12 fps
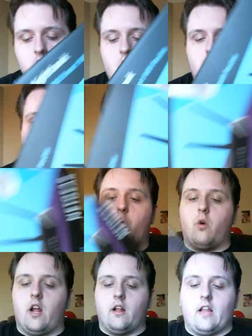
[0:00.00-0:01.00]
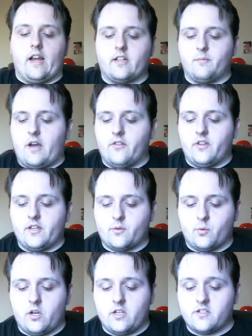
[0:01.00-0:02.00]
What I liked about this
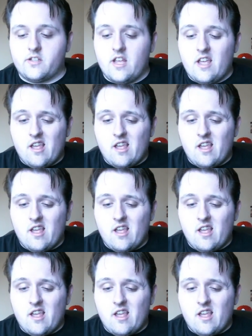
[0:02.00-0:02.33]
was,